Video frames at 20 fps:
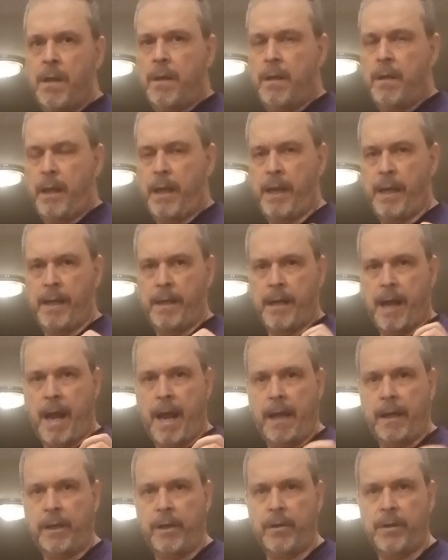And
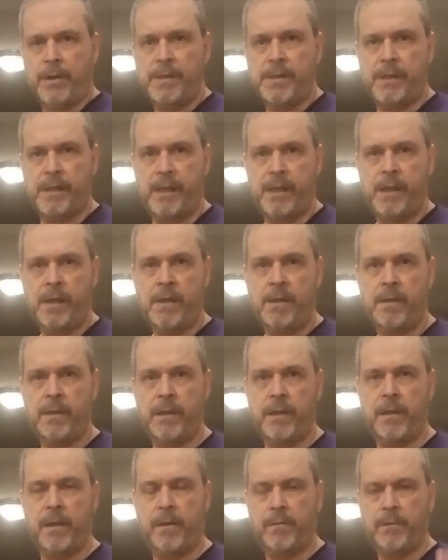accuracy,
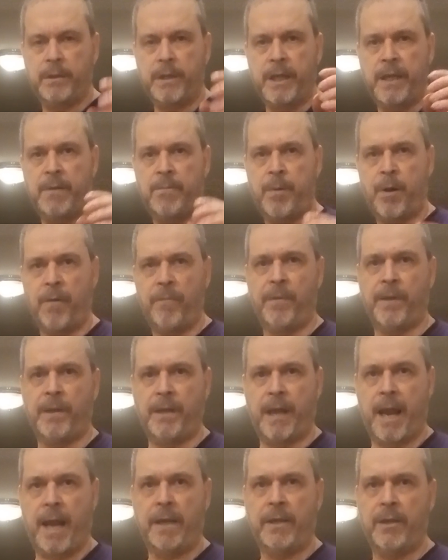you don't need perfect
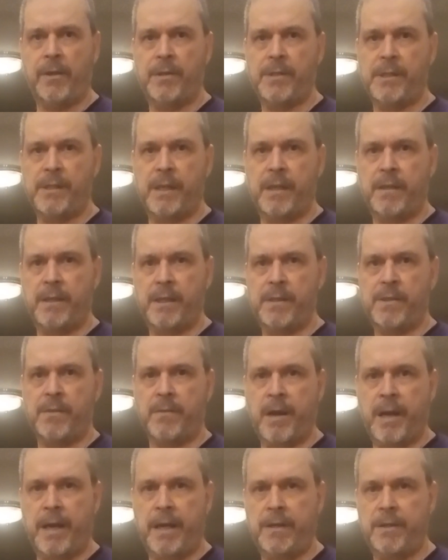accuracy at this
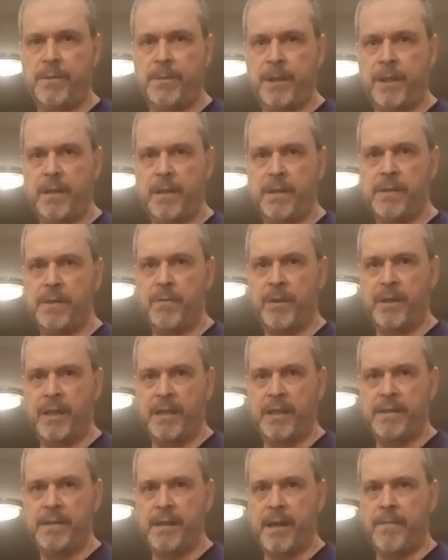range because
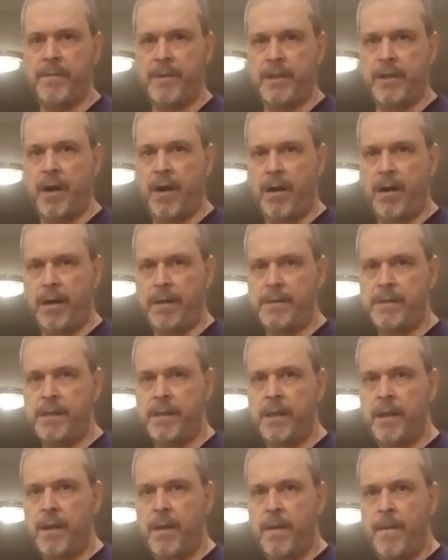within 7
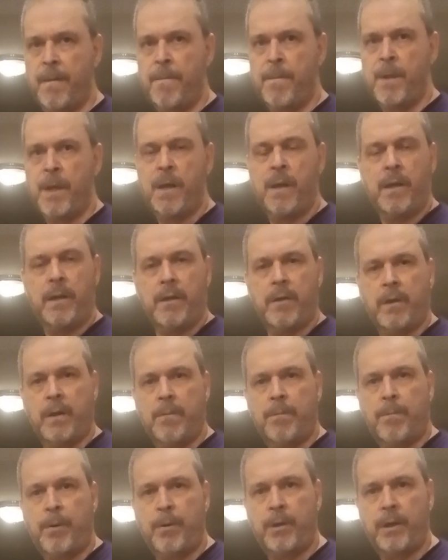yards, you
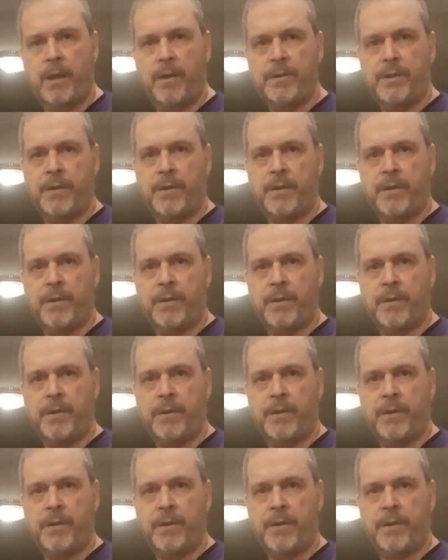can pull out your